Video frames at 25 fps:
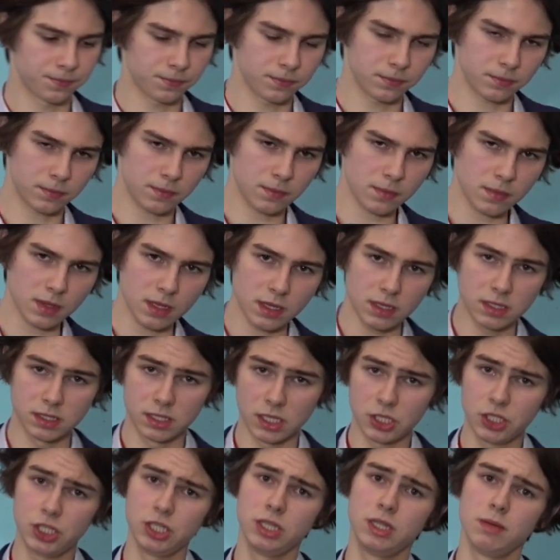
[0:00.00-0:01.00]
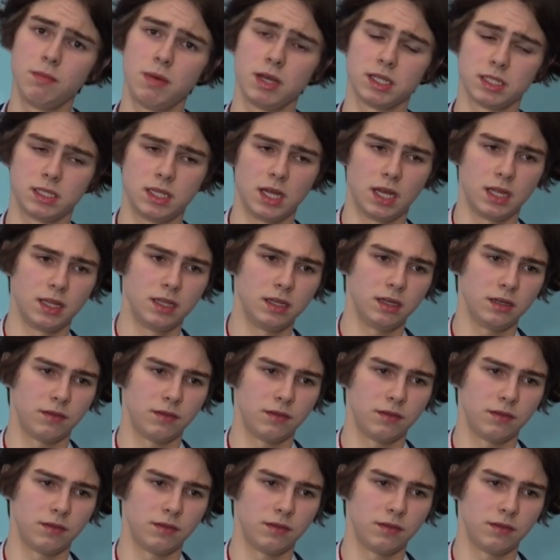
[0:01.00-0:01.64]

control and monitoring